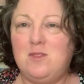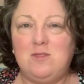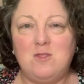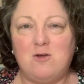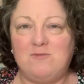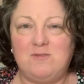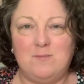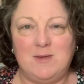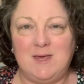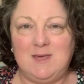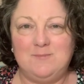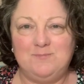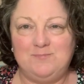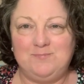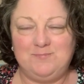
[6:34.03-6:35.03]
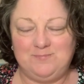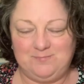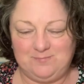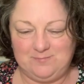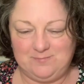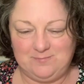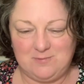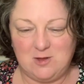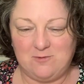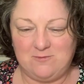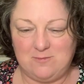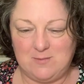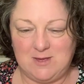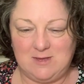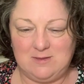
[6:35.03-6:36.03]
Not for me. Not
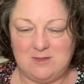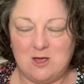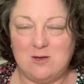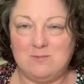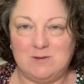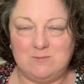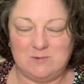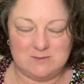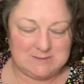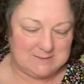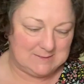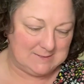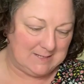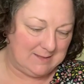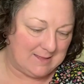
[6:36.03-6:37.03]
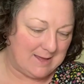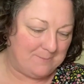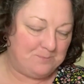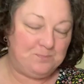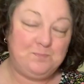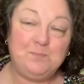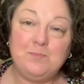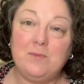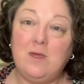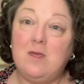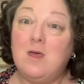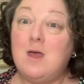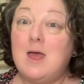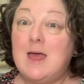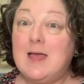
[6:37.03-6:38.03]
for me. No one wants to see that.
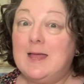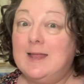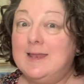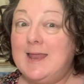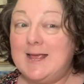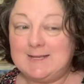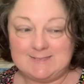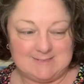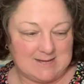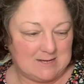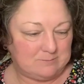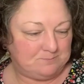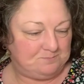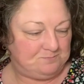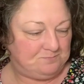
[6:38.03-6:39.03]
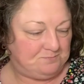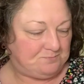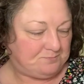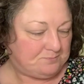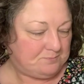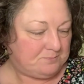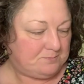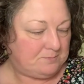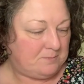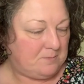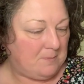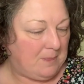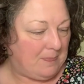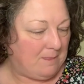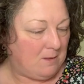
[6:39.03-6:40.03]
Next up,
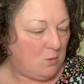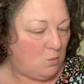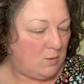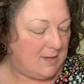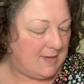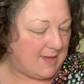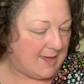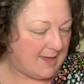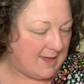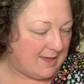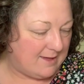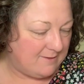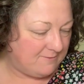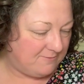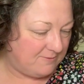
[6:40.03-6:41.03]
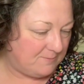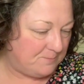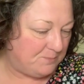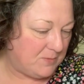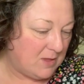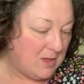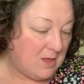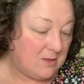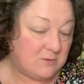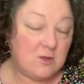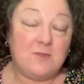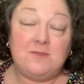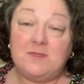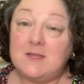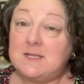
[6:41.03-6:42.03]
we have,
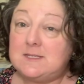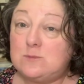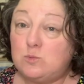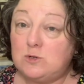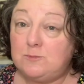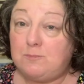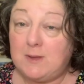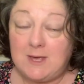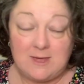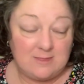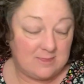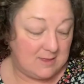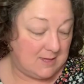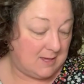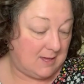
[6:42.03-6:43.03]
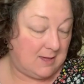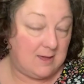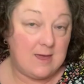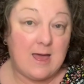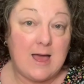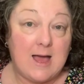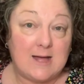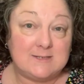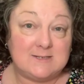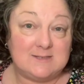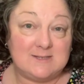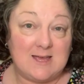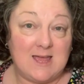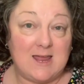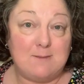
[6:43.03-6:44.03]
so this would be the
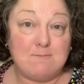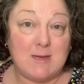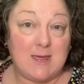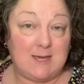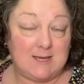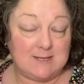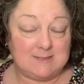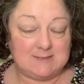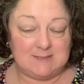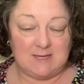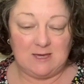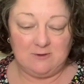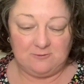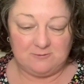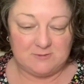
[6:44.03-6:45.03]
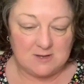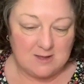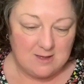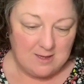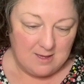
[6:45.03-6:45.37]
Artisan Maker's Gift.